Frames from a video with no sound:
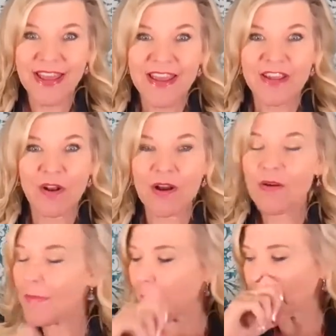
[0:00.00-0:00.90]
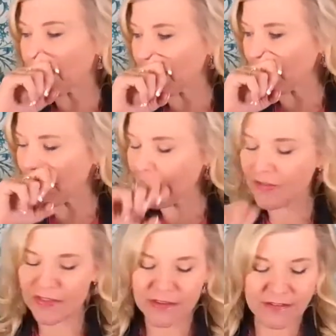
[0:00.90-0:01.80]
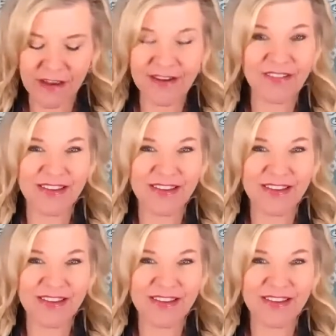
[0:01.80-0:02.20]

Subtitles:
You know, I remember when a lot of the kind of